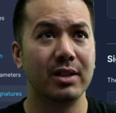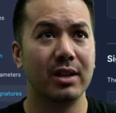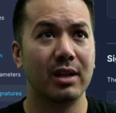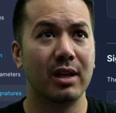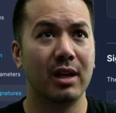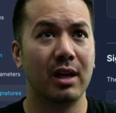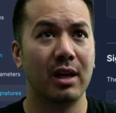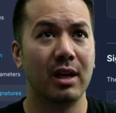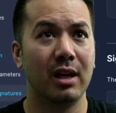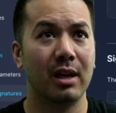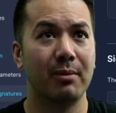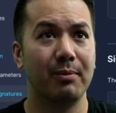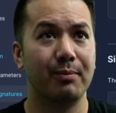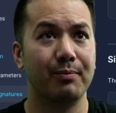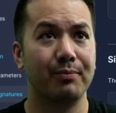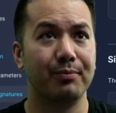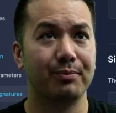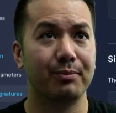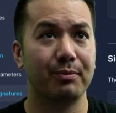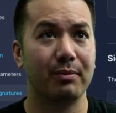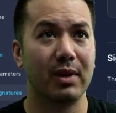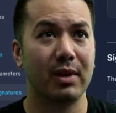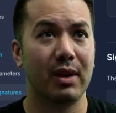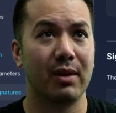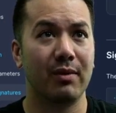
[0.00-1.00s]

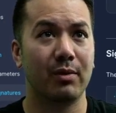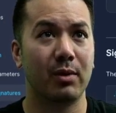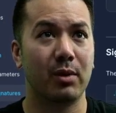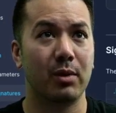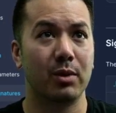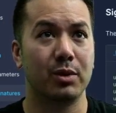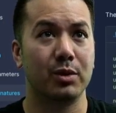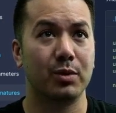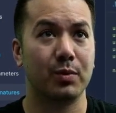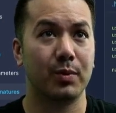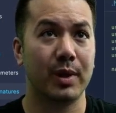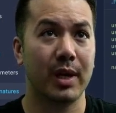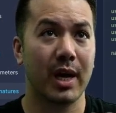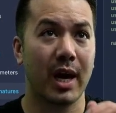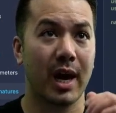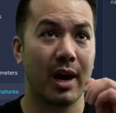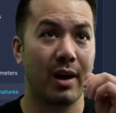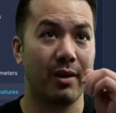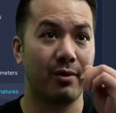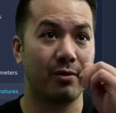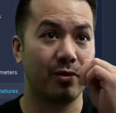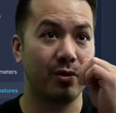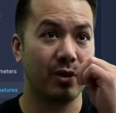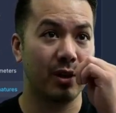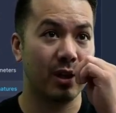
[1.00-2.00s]
of course we
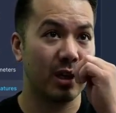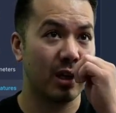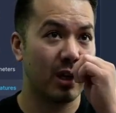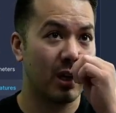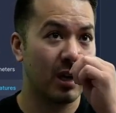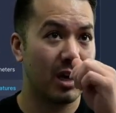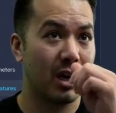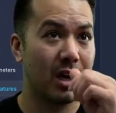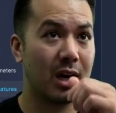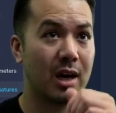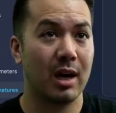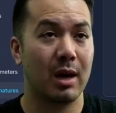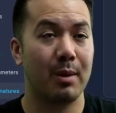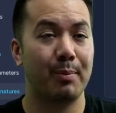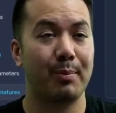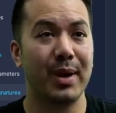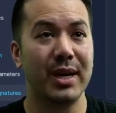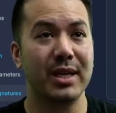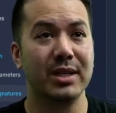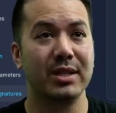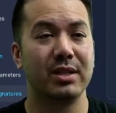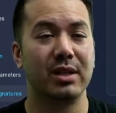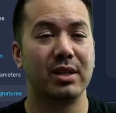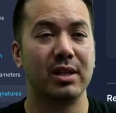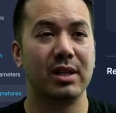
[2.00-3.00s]
have
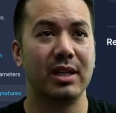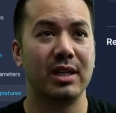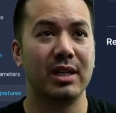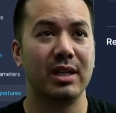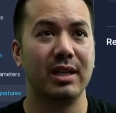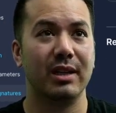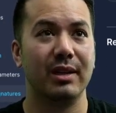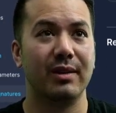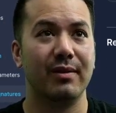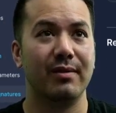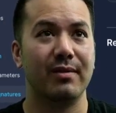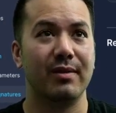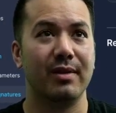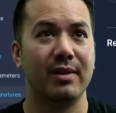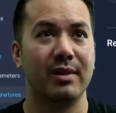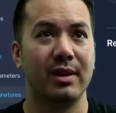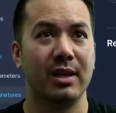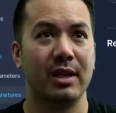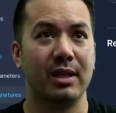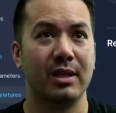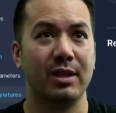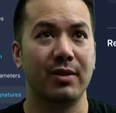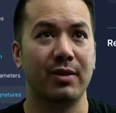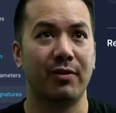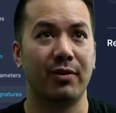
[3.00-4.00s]
basically
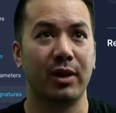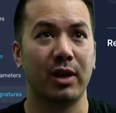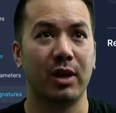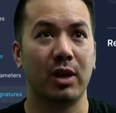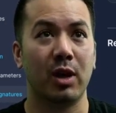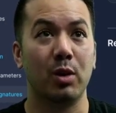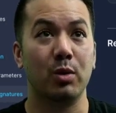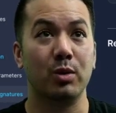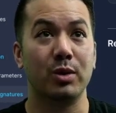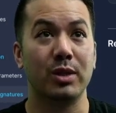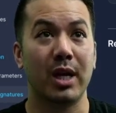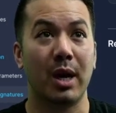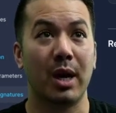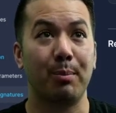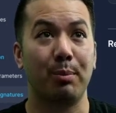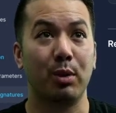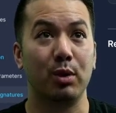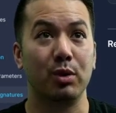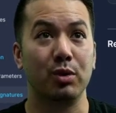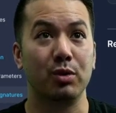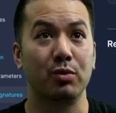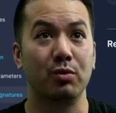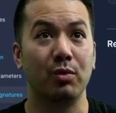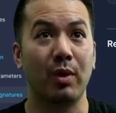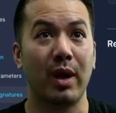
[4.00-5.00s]
the different code
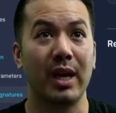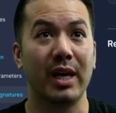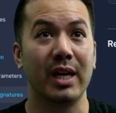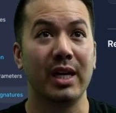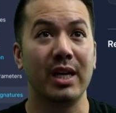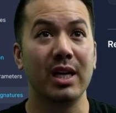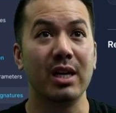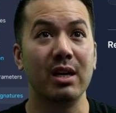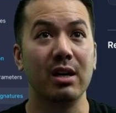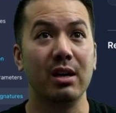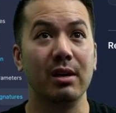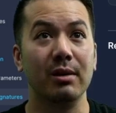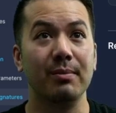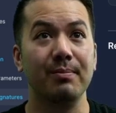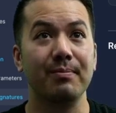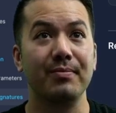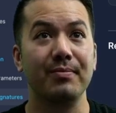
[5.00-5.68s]
samples right here.